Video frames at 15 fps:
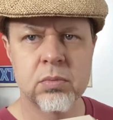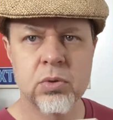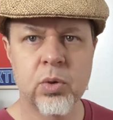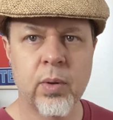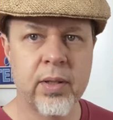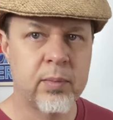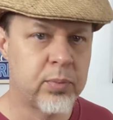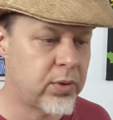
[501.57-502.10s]

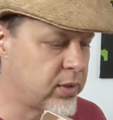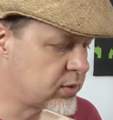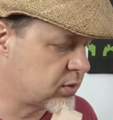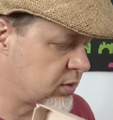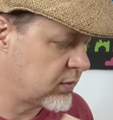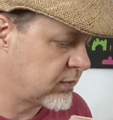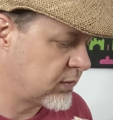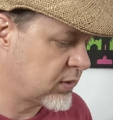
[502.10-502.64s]
quite impressed.
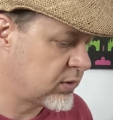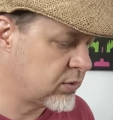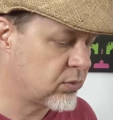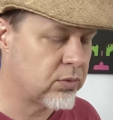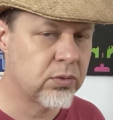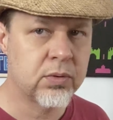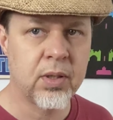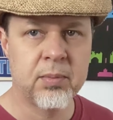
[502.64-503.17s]
These
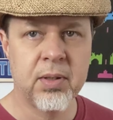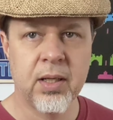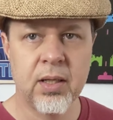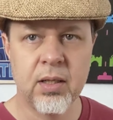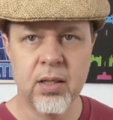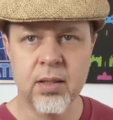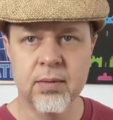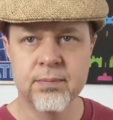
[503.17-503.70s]
will come in
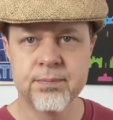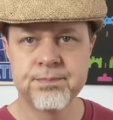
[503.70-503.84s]
handy.